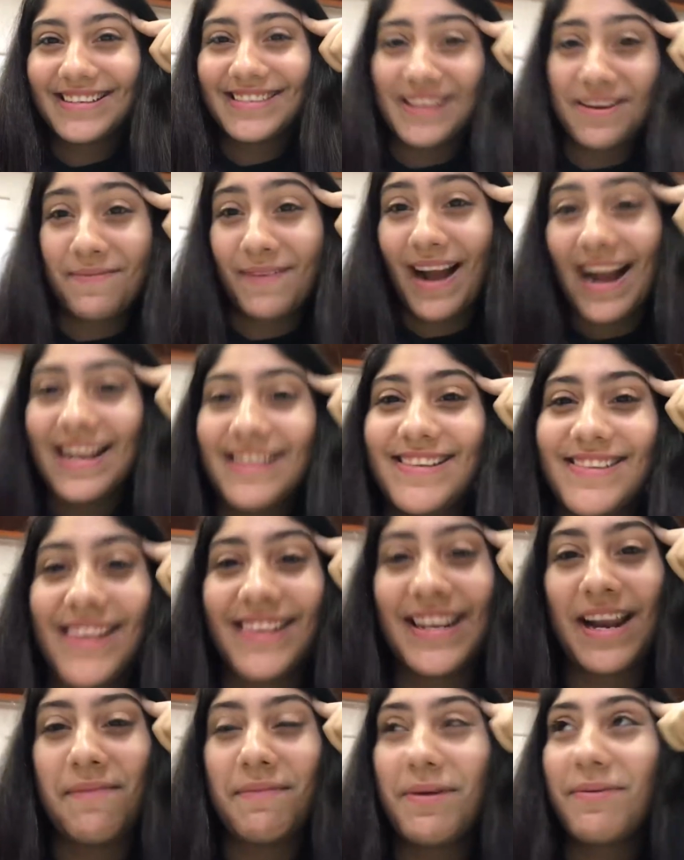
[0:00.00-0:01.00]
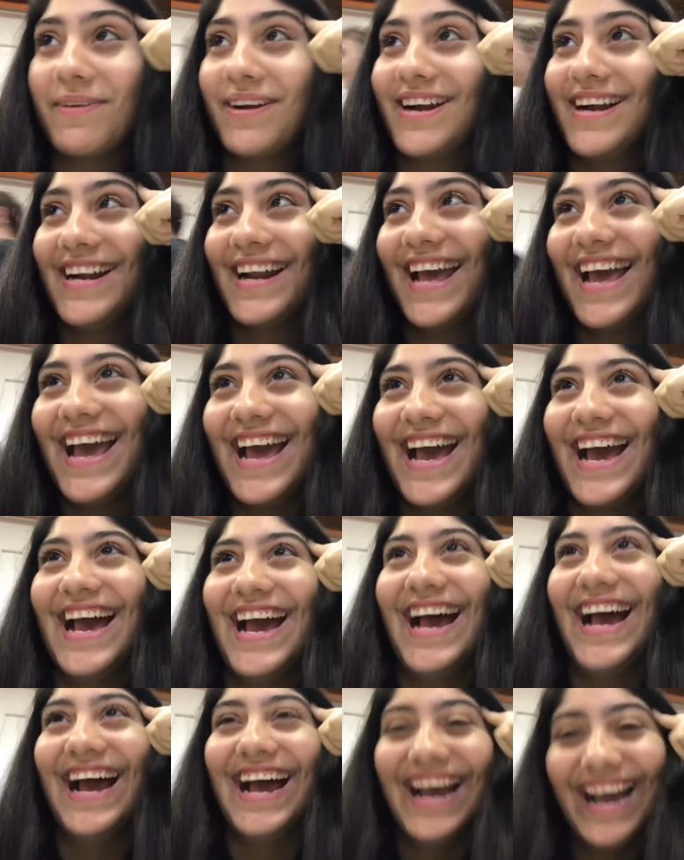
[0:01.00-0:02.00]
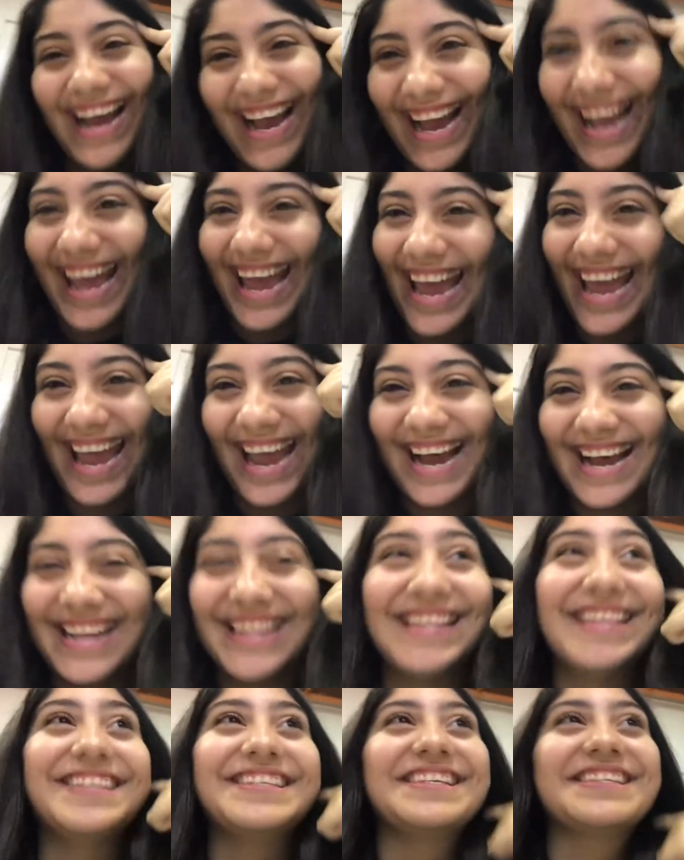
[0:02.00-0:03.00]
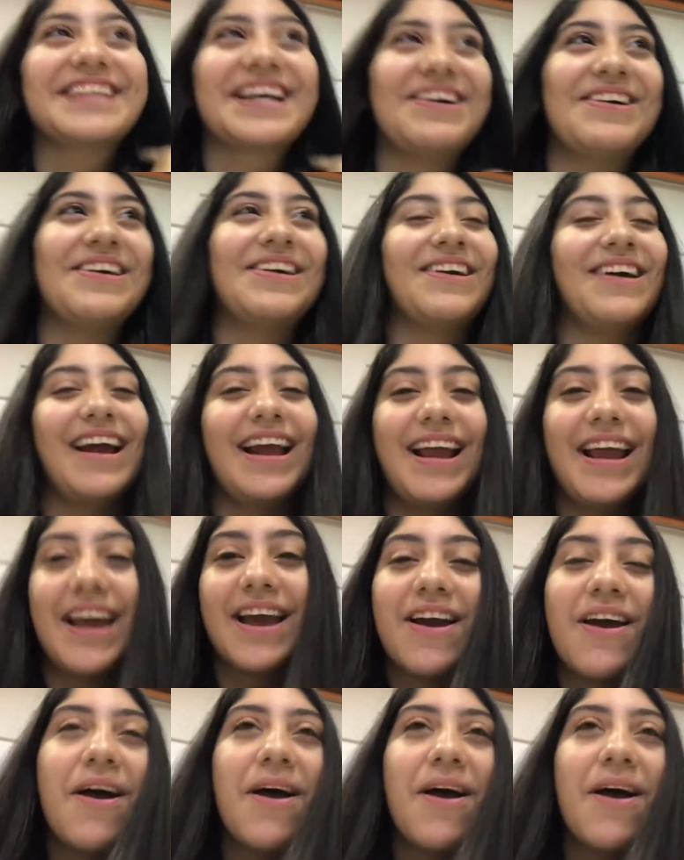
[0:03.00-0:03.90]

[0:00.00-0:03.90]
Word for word: Some guy just looked at me weird. And this is going great.